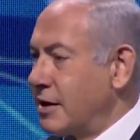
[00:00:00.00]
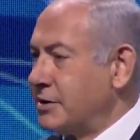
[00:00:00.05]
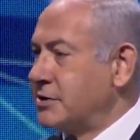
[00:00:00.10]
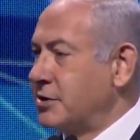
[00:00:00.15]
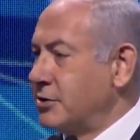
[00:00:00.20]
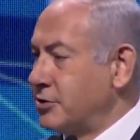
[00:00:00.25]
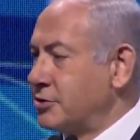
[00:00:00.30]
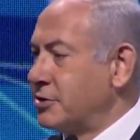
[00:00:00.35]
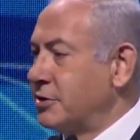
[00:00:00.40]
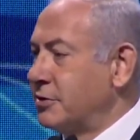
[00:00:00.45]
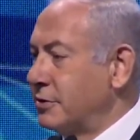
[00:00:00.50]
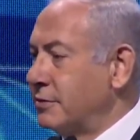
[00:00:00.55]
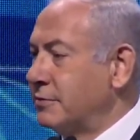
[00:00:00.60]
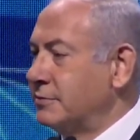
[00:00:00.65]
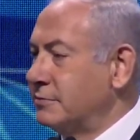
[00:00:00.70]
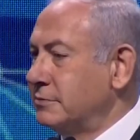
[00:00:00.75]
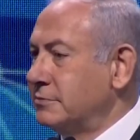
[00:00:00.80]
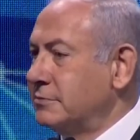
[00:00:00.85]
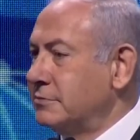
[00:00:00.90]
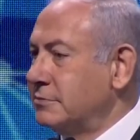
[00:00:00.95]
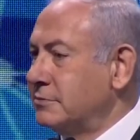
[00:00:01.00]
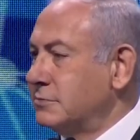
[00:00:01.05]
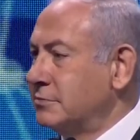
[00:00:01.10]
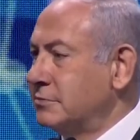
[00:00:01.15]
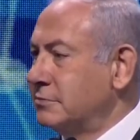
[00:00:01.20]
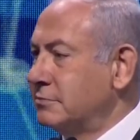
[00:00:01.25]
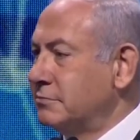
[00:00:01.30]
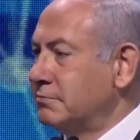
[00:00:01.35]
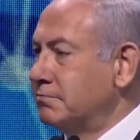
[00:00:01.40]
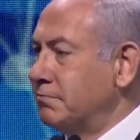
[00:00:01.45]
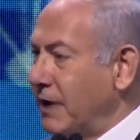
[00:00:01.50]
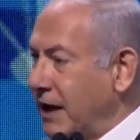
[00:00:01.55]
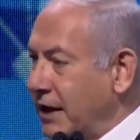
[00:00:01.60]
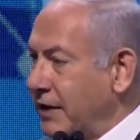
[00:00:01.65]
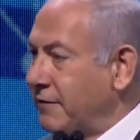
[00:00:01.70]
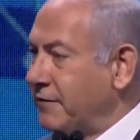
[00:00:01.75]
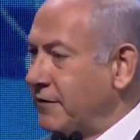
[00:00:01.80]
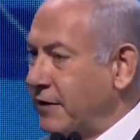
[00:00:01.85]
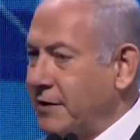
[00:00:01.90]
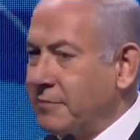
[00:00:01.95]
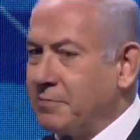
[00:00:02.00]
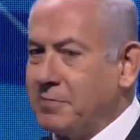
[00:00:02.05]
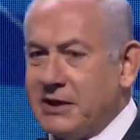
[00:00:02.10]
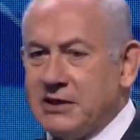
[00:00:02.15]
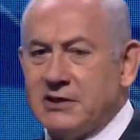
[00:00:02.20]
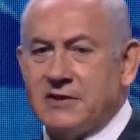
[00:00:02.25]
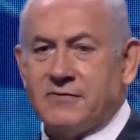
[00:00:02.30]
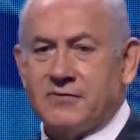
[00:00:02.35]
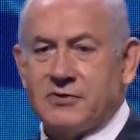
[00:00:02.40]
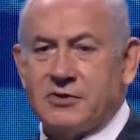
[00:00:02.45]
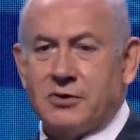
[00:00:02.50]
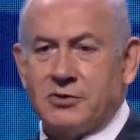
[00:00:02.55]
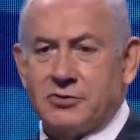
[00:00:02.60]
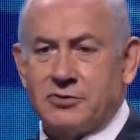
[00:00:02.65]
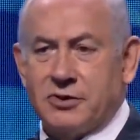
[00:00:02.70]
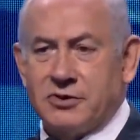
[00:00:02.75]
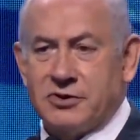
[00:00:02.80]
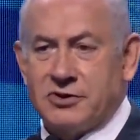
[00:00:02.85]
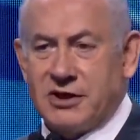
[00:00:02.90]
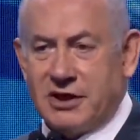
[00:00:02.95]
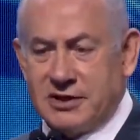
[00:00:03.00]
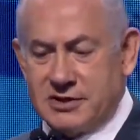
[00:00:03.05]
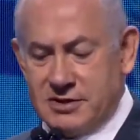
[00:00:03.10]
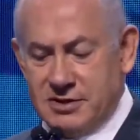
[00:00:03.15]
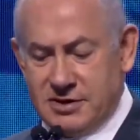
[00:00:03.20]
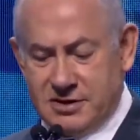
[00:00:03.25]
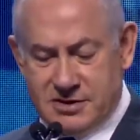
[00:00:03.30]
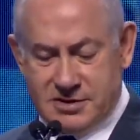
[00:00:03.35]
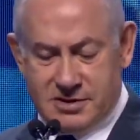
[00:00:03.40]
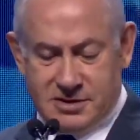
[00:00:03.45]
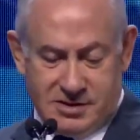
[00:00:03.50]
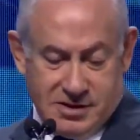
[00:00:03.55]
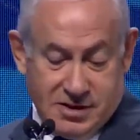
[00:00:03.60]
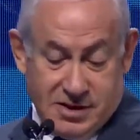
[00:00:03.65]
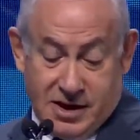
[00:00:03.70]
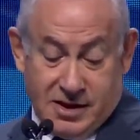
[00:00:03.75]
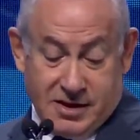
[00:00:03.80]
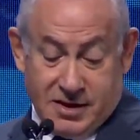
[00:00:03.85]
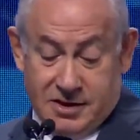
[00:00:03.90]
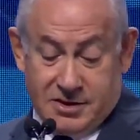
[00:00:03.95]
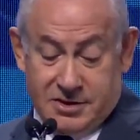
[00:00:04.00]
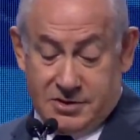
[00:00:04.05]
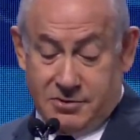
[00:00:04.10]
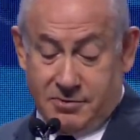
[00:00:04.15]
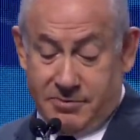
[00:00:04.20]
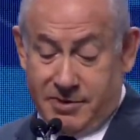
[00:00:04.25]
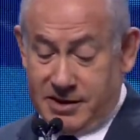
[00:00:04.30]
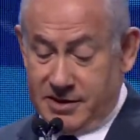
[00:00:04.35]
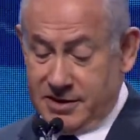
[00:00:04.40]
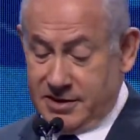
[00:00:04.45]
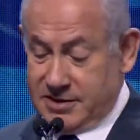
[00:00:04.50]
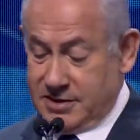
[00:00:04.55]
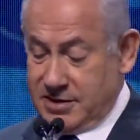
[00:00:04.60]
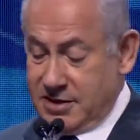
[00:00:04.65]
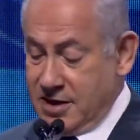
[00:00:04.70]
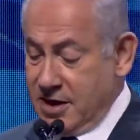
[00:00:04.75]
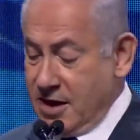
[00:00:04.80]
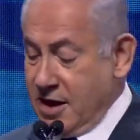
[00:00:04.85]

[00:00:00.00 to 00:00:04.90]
a social benefit, a piece of social justice. I think it's tremendous.